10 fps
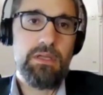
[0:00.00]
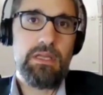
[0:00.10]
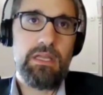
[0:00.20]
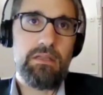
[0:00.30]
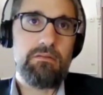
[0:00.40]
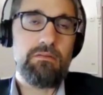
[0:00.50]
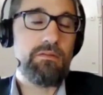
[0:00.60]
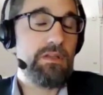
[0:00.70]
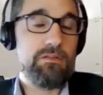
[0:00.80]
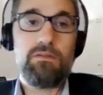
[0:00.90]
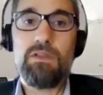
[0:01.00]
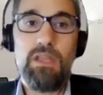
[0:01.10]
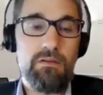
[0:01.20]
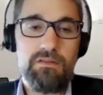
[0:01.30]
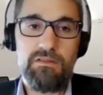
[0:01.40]
And in 2
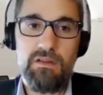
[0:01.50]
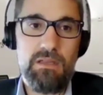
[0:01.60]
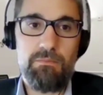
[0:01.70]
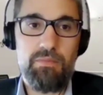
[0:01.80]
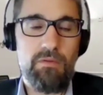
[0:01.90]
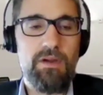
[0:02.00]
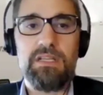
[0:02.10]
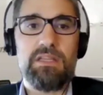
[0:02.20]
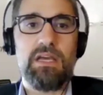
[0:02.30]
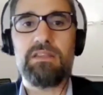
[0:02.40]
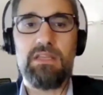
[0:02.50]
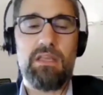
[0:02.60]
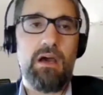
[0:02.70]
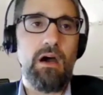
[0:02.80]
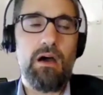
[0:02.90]
years' time, provided that
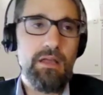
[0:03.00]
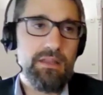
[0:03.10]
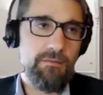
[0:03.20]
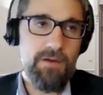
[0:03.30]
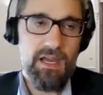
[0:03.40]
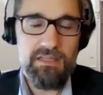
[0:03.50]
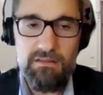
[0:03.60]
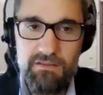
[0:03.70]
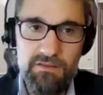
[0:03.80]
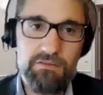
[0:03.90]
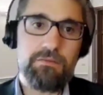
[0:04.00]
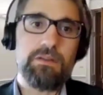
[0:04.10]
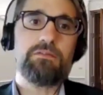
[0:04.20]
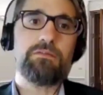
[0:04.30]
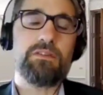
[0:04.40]
they are the vital center of
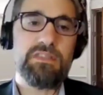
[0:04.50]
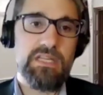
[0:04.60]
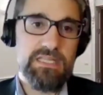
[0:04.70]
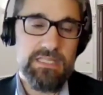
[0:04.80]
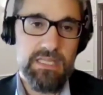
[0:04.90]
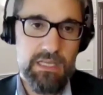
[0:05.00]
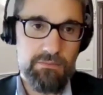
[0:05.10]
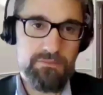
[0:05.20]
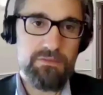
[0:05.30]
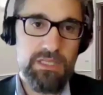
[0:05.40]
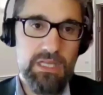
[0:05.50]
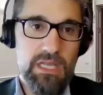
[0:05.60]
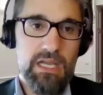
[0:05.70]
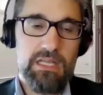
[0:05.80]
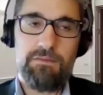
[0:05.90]
interest that is in the country,
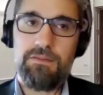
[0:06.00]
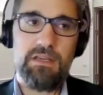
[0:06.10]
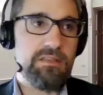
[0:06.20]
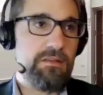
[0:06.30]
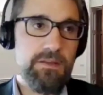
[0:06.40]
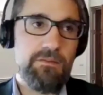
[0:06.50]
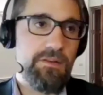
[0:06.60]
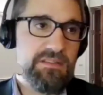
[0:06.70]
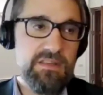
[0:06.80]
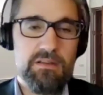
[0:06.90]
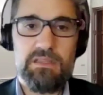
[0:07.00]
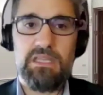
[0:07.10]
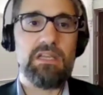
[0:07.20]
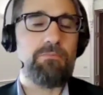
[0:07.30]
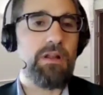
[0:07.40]
and if it is their
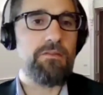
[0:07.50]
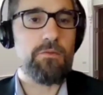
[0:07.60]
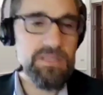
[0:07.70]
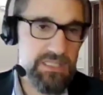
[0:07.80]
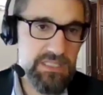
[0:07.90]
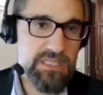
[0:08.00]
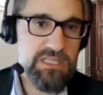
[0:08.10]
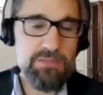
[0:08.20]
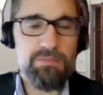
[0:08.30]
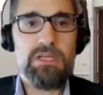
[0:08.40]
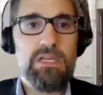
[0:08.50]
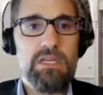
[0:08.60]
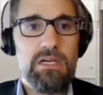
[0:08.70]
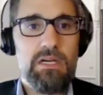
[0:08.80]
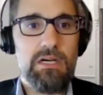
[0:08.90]
thing, apply for citizenship,
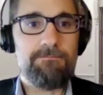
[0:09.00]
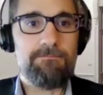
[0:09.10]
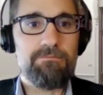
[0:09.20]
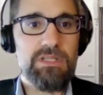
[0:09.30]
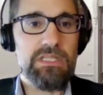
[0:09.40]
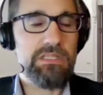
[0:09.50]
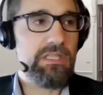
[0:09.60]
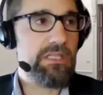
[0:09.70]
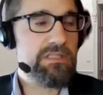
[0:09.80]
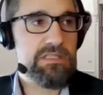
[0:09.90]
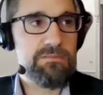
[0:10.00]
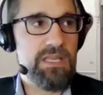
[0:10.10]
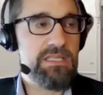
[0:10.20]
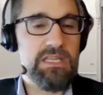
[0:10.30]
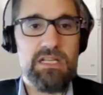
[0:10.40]
and then just
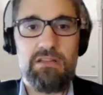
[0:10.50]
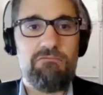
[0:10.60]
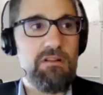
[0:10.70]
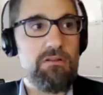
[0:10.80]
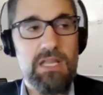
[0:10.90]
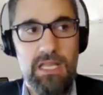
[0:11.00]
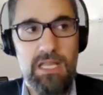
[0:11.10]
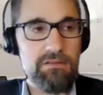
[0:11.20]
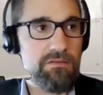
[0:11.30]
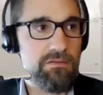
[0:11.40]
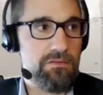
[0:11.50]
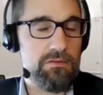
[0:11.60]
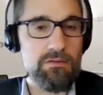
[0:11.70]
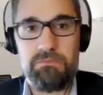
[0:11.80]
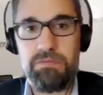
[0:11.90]
basically relocate
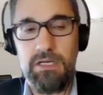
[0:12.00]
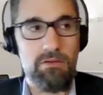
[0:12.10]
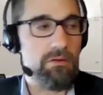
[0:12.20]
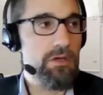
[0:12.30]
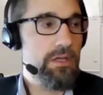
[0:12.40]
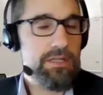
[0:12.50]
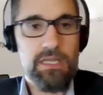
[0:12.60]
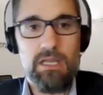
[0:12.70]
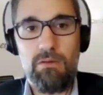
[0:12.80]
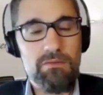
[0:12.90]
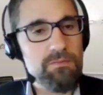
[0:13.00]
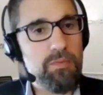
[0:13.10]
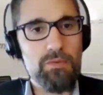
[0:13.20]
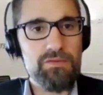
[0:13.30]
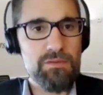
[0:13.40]
to, I don't know, they can go to
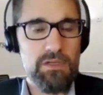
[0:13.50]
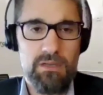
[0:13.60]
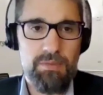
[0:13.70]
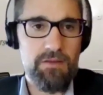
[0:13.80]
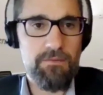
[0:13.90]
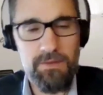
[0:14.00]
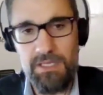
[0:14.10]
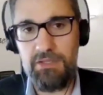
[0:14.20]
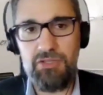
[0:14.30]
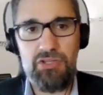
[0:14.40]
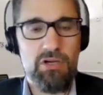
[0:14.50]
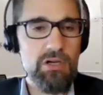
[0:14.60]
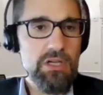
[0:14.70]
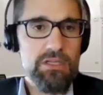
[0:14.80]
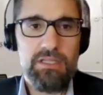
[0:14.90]
Portugal and apply for the
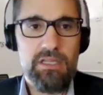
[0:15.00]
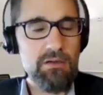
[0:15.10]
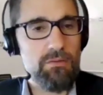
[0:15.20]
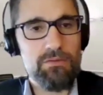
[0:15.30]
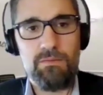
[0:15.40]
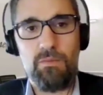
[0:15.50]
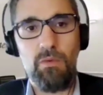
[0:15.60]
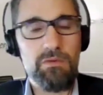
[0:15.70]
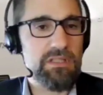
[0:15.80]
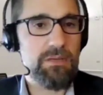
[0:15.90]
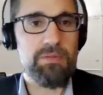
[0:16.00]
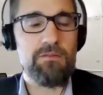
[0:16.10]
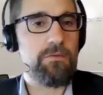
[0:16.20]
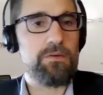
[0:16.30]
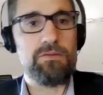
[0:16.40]
NHR, they can go to Malta and apply
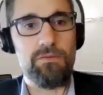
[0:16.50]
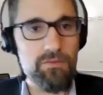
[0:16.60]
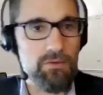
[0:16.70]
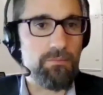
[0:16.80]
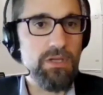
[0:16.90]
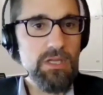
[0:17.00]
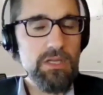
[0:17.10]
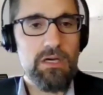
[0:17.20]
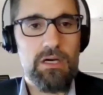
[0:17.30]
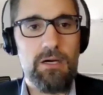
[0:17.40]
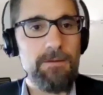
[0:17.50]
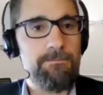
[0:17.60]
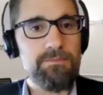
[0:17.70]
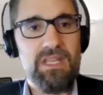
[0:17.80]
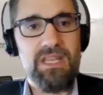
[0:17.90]
for an
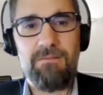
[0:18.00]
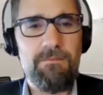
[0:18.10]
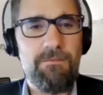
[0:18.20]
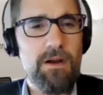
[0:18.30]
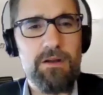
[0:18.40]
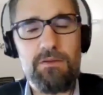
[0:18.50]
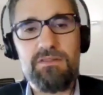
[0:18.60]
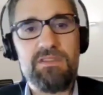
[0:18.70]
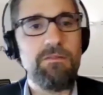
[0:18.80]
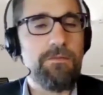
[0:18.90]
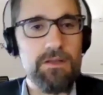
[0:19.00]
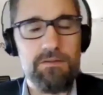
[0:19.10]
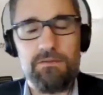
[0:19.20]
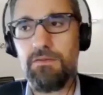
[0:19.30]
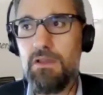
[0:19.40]
UNDOM. They have various
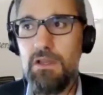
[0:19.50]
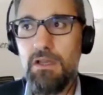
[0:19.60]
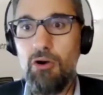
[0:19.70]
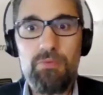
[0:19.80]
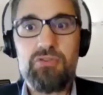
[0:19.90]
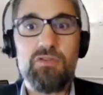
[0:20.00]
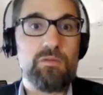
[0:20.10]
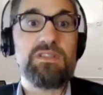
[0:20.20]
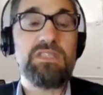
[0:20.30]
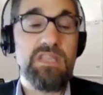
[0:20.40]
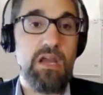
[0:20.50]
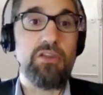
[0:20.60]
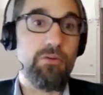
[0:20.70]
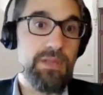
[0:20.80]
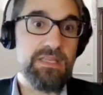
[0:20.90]
different options once they are
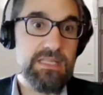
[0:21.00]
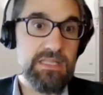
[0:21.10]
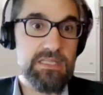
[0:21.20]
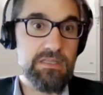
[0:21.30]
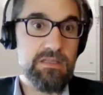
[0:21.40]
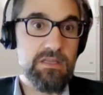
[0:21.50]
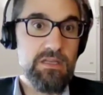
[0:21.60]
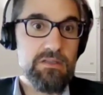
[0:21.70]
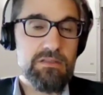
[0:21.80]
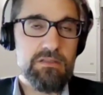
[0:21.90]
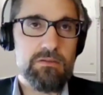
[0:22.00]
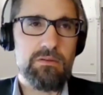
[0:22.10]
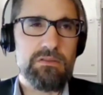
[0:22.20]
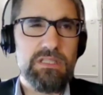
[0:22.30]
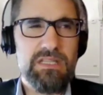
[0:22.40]
European citizens.
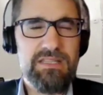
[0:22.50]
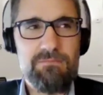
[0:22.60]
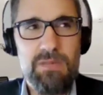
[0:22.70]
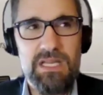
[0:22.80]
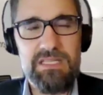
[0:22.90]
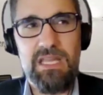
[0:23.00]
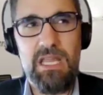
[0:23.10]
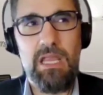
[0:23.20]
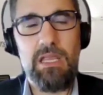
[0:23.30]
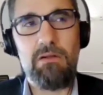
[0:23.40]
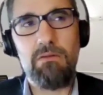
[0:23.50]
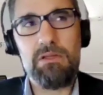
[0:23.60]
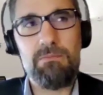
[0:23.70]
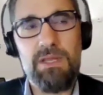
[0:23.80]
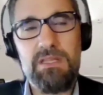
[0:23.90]
So that is my take. It all
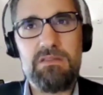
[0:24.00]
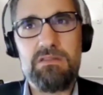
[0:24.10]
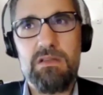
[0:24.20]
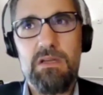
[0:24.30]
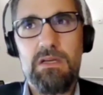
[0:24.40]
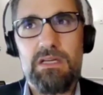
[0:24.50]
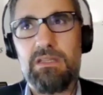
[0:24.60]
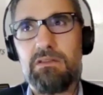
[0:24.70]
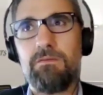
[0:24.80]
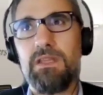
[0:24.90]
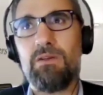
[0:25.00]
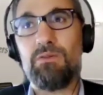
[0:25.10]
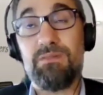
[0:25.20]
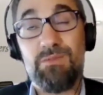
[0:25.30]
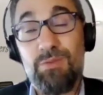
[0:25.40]
depends at the end of the
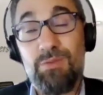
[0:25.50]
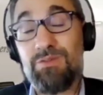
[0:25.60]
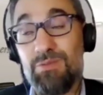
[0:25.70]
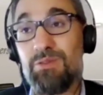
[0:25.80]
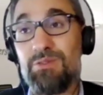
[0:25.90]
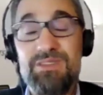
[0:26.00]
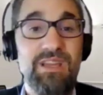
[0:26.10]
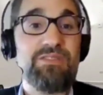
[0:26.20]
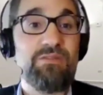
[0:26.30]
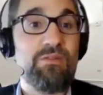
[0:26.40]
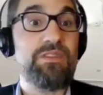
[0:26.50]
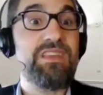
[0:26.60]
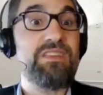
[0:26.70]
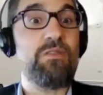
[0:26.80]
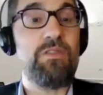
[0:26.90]
day, to be honest with you, on the
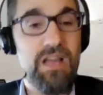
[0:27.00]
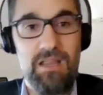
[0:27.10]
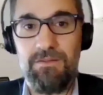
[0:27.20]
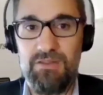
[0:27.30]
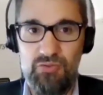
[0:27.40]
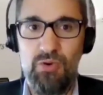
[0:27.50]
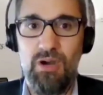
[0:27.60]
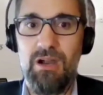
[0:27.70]
stage of life that you are.